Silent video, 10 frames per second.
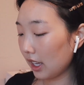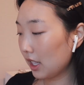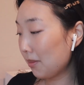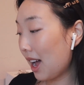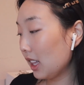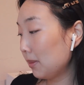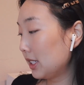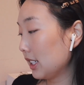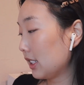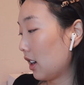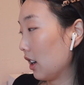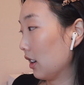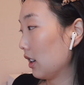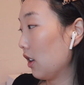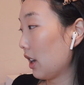And the matte lipsticks
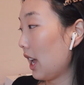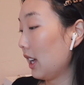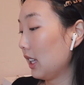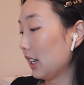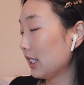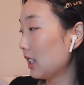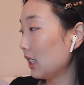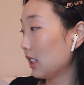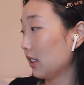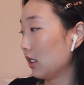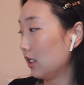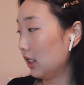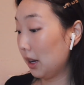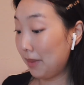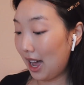are okay. Like, it's not
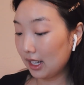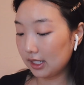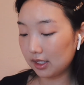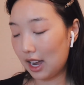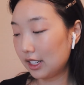the best.